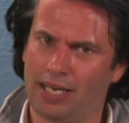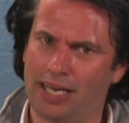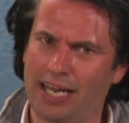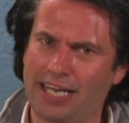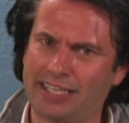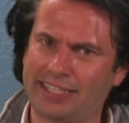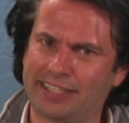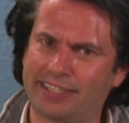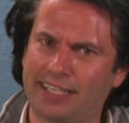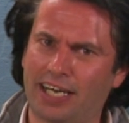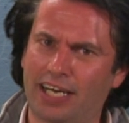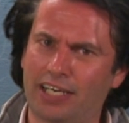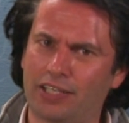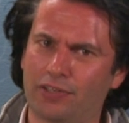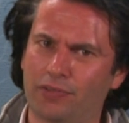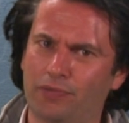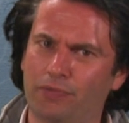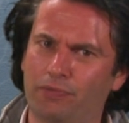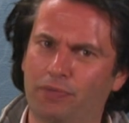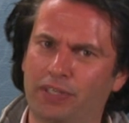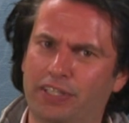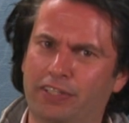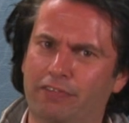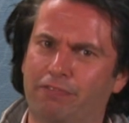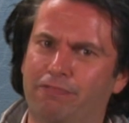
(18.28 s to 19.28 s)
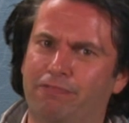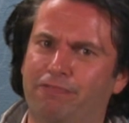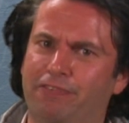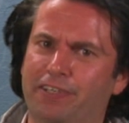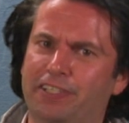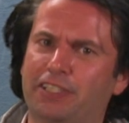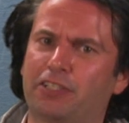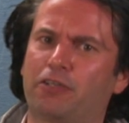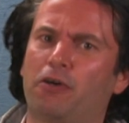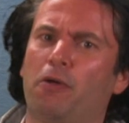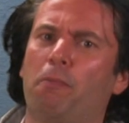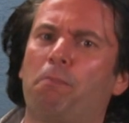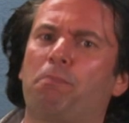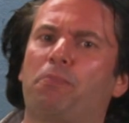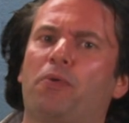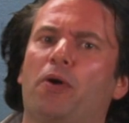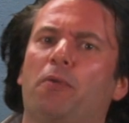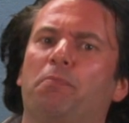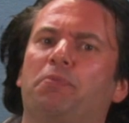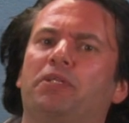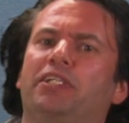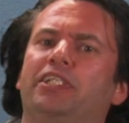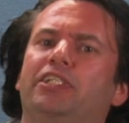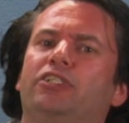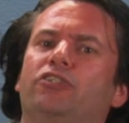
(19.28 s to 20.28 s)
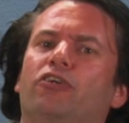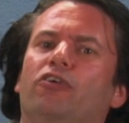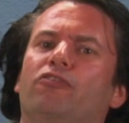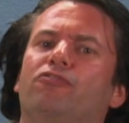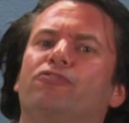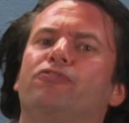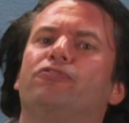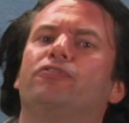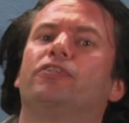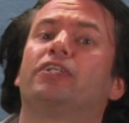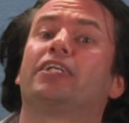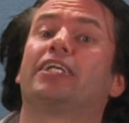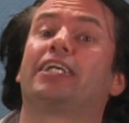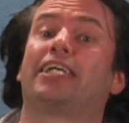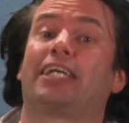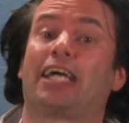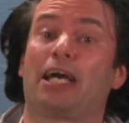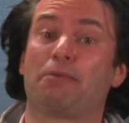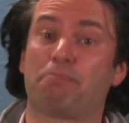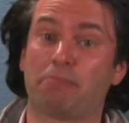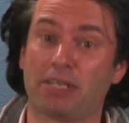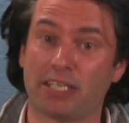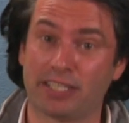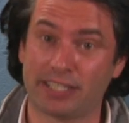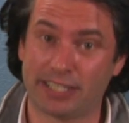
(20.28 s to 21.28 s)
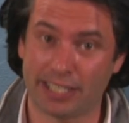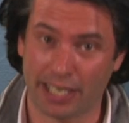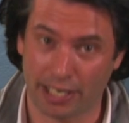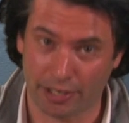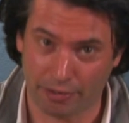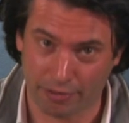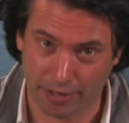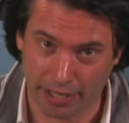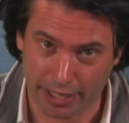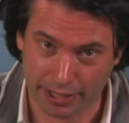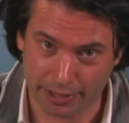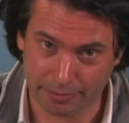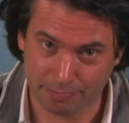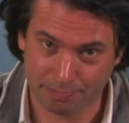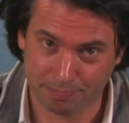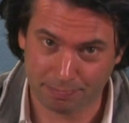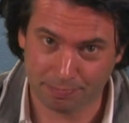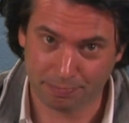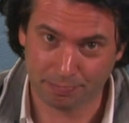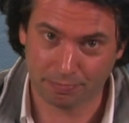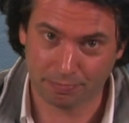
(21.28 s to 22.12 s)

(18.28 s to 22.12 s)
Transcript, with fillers: Let's start with the physical properties of cadmium telluride.